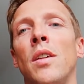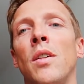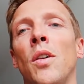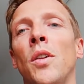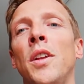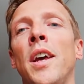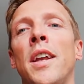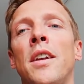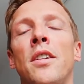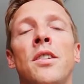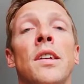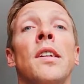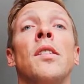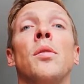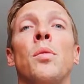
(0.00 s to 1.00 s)
all the
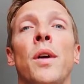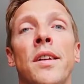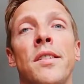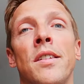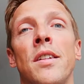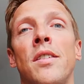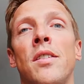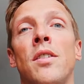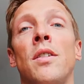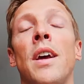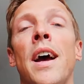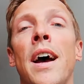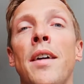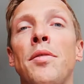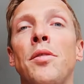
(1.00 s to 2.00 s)
energy is wasted. So you
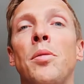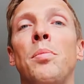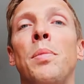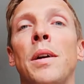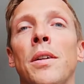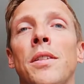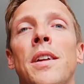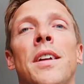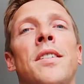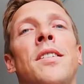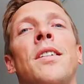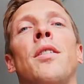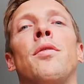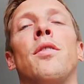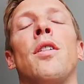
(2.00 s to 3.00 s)
have to build that
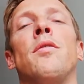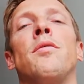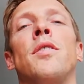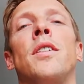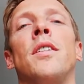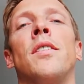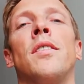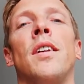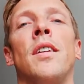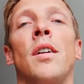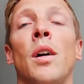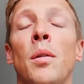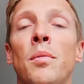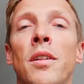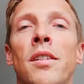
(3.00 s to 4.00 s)
self-confidence, and
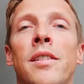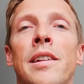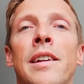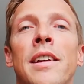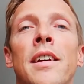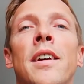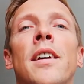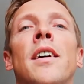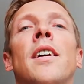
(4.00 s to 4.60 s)
obviously,